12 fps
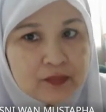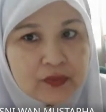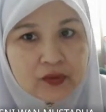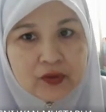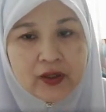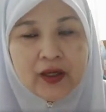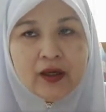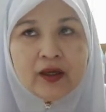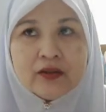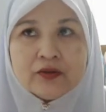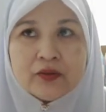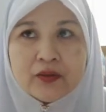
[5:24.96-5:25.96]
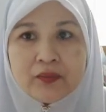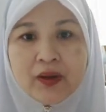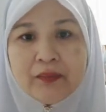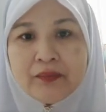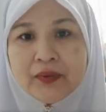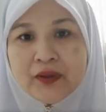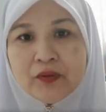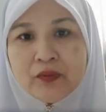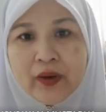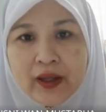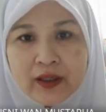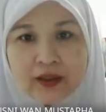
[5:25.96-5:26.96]
Okay, so remember
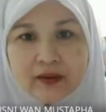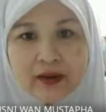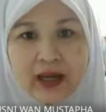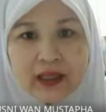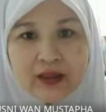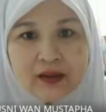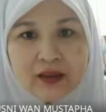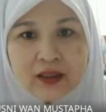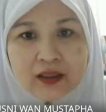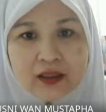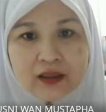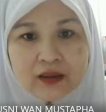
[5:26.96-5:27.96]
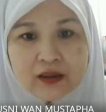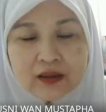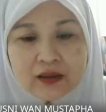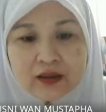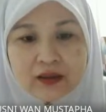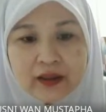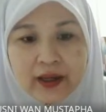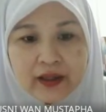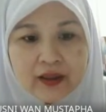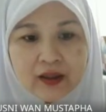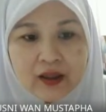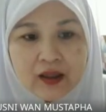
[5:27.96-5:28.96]
when writing an